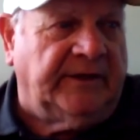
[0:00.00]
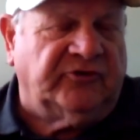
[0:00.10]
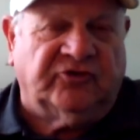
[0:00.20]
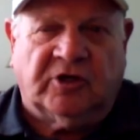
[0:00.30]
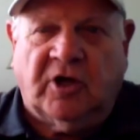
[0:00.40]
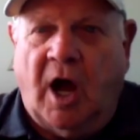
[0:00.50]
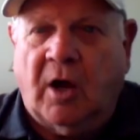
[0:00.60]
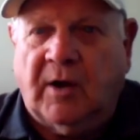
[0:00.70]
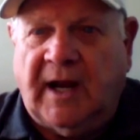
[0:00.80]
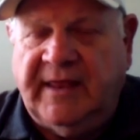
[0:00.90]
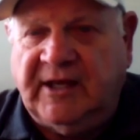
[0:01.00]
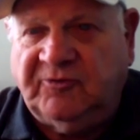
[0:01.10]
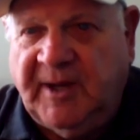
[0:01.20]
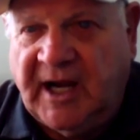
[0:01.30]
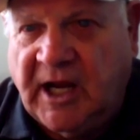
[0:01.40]
Chicago, and I think
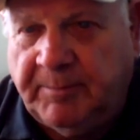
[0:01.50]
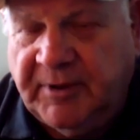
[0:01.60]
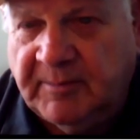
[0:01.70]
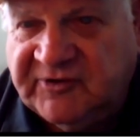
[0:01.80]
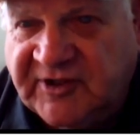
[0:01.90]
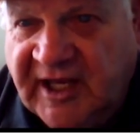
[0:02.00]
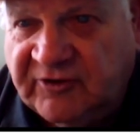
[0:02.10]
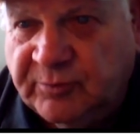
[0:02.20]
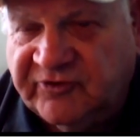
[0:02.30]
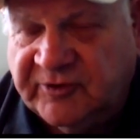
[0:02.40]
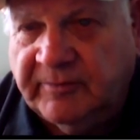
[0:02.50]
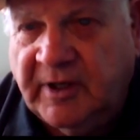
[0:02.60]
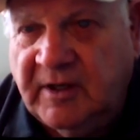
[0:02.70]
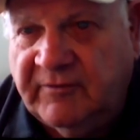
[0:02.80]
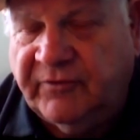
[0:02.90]
he's made a couple of mistakes with some
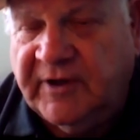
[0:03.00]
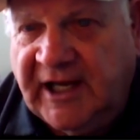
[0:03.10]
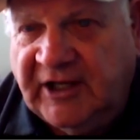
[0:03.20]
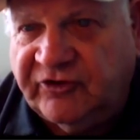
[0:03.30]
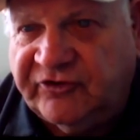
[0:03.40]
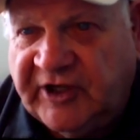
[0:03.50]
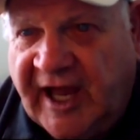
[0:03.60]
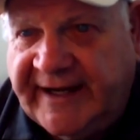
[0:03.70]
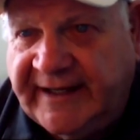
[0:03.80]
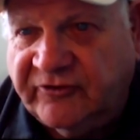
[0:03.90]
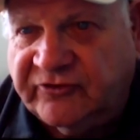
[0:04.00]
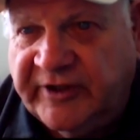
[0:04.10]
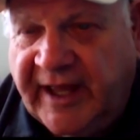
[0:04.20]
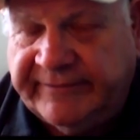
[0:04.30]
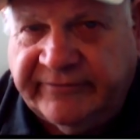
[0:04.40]
free agent signings,
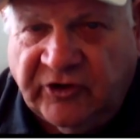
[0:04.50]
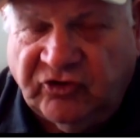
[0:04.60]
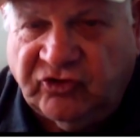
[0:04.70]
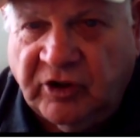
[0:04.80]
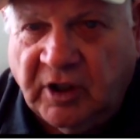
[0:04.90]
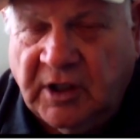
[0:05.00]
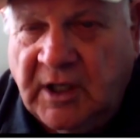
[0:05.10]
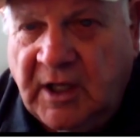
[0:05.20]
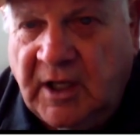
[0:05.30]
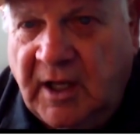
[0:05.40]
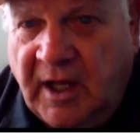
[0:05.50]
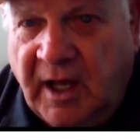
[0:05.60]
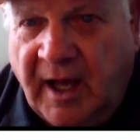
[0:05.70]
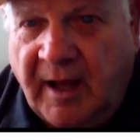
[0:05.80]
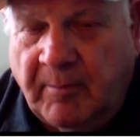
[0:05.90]
not this year.
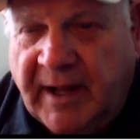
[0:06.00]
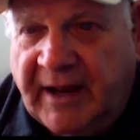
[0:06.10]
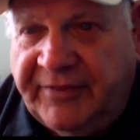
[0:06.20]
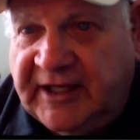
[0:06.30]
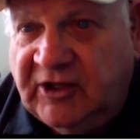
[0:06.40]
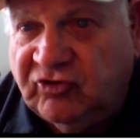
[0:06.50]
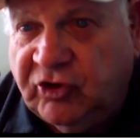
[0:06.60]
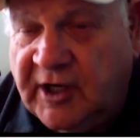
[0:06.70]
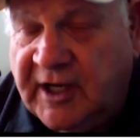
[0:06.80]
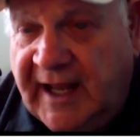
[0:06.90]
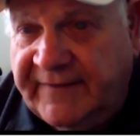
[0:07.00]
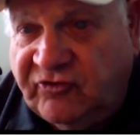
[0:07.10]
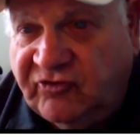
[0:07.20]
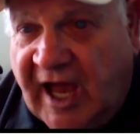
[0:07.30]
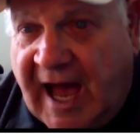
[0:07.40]
But I think he's learning on the
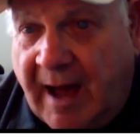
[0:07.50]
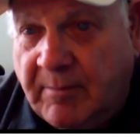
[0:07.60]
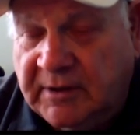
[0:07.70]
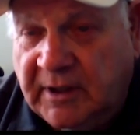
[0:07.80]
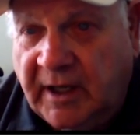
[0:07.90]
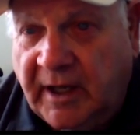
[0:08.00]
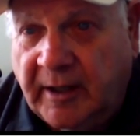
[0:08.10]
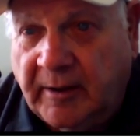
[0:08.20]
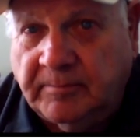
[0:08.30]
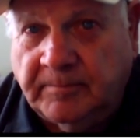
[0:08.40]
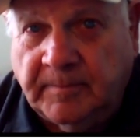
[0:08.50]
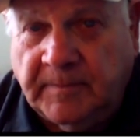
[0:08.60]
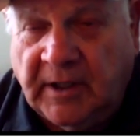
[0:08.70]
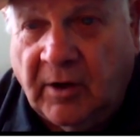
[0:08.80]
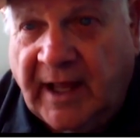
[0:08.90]
job, and
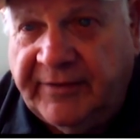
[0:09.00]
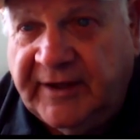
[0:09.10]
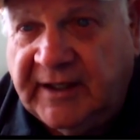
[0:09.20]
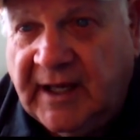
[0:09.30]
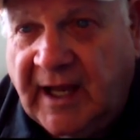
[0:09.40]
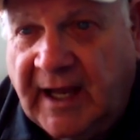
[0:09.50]
I think